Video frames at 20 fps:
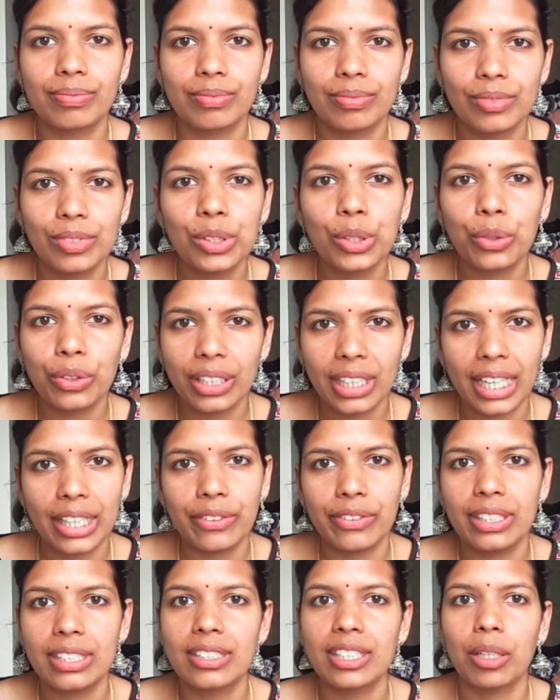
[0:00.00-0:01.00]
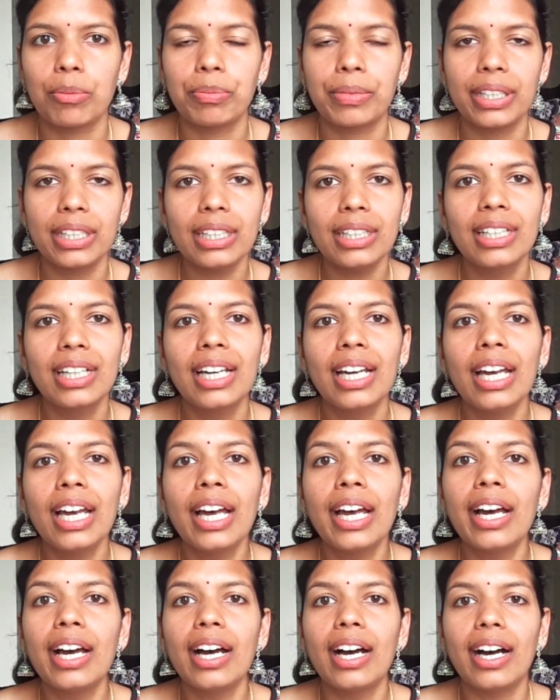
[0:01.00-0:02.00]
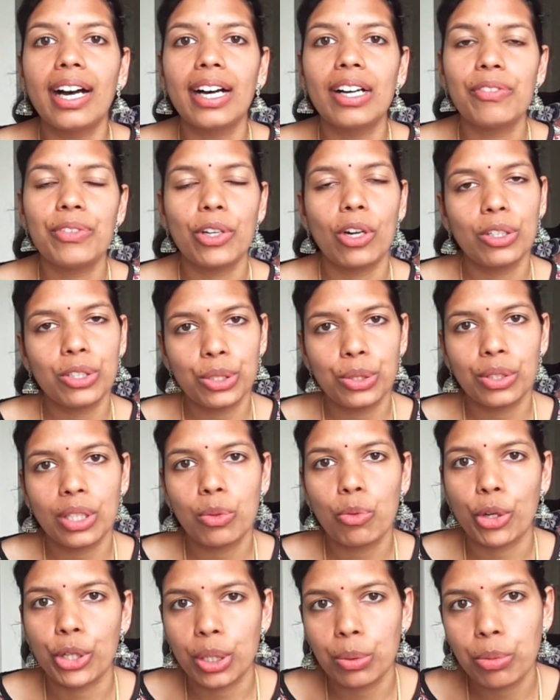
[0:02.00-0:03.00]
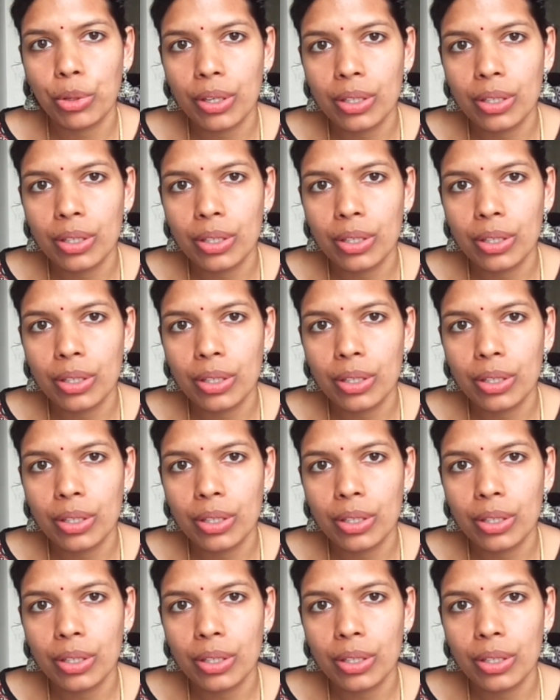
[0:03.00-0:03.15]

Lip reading: 300 something. We also took a water bottle,